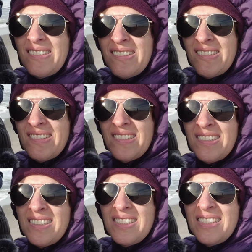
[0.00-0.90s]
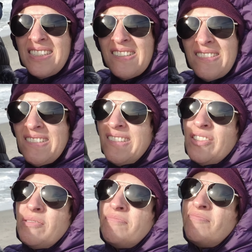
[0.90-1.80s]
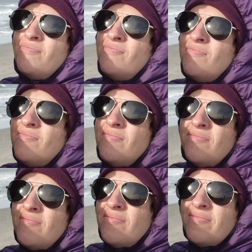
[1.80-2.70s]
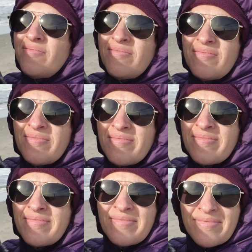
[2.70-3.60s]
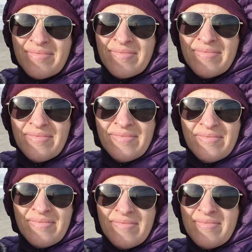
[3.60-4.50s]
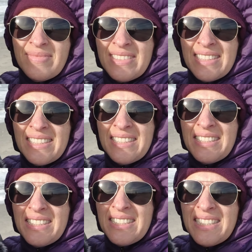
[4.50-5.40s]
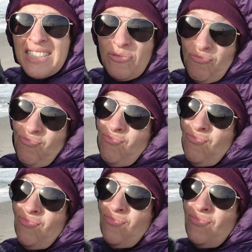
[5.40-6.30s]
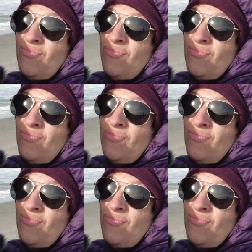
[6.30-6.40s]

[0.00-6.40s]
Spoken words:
[no speech]